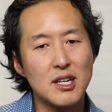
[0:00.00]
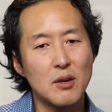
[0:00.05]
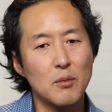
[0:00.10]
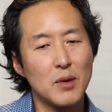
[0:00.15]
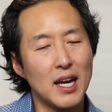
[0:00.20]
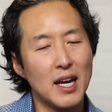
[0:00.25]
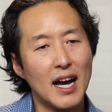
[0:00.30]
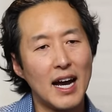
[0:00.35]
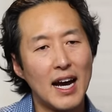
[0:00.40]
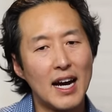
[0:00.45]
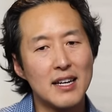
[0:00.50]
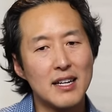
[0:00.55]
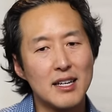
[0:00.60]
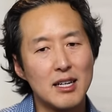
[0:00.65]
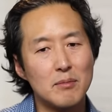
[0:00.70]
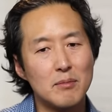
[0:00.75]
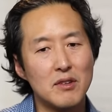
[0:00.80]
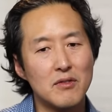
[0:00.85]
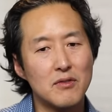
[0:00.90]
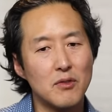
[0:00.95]
that we had
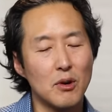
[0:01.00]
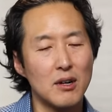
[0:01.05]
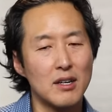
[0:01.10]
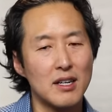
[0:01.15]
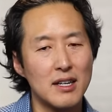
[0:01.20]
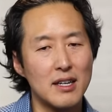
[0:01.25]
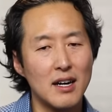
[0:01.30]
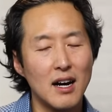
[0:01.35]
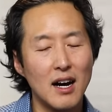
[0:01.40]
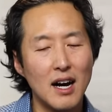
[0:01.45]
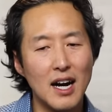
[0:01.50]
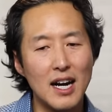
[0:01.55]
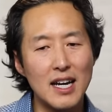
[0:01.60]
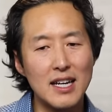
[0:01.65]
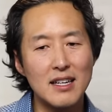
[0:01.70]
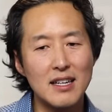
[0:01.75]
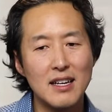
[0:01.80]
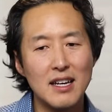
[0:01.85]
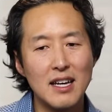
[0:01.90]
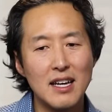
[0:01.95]
him before he
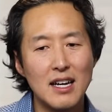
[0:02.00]
died,